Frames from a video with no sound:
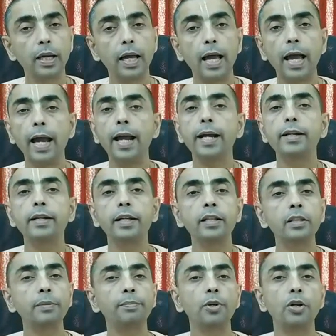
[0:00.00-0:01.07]
and in
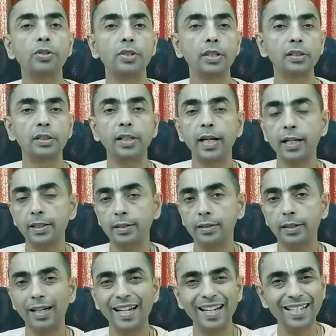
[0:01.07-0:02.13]
the process get
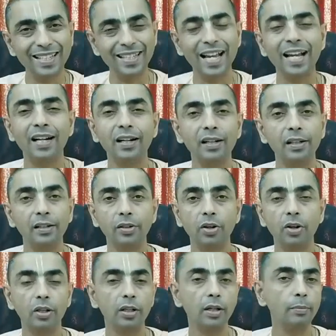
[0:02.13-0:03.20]
entangled
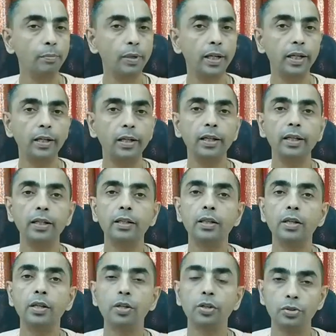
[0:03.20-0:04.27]
or completely,
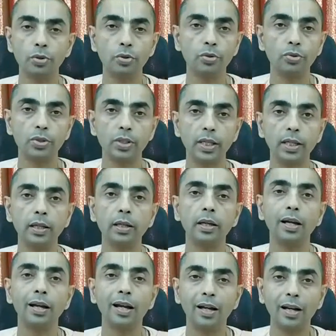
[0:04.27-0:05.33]
so to say,
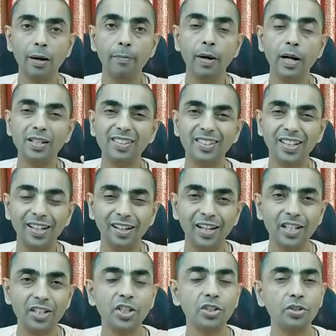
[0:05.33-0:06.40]
come under the
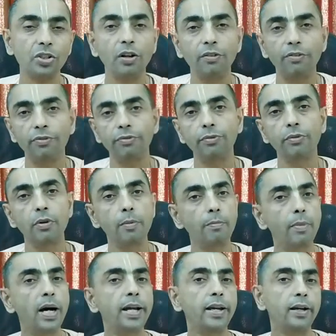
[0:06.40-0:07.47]
clutches of
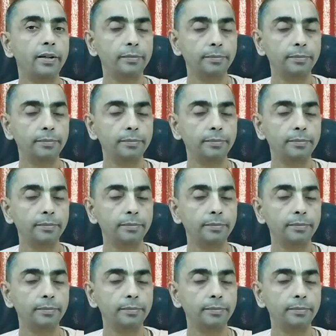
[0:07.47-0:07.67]
Maya.